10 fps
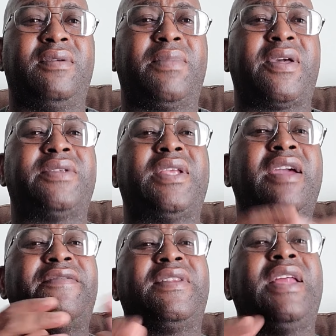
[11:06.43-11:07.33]
Because
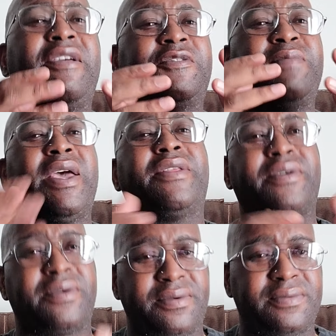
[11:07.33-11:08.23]
every lives
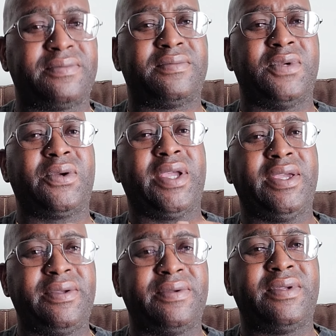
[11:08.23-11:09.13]
matter.
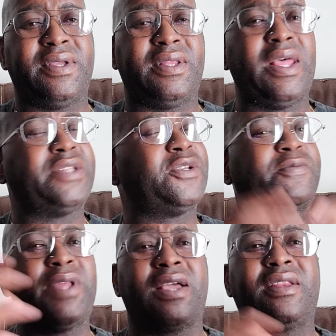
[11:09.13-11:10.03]
Okay? Not just
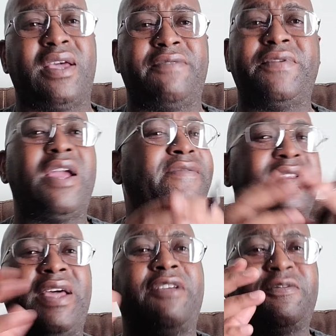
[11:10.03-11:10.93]
black life. Every
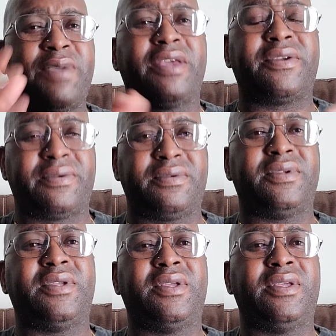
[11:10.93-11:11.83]
lives matter.
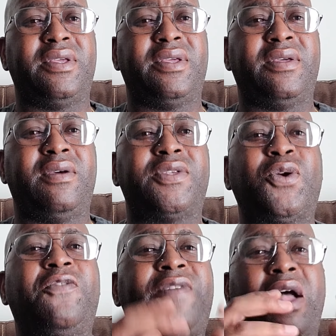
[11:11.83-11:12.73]

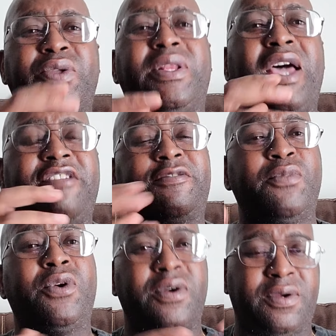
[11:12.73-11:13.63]
So value life
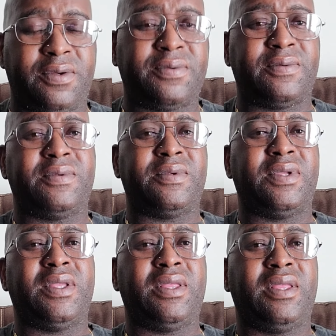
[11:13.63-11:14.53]
more
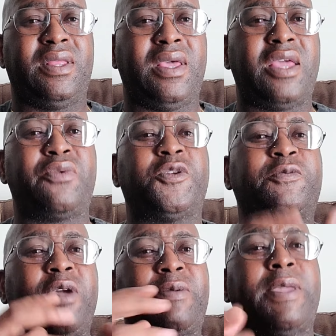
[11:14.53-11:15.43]
and
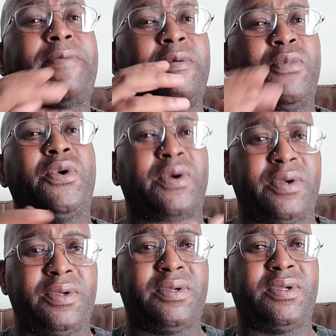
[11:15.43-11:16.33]
respect people more.
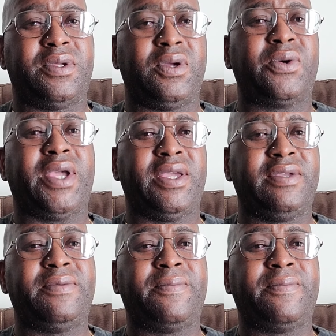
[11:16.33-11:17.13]
Okay?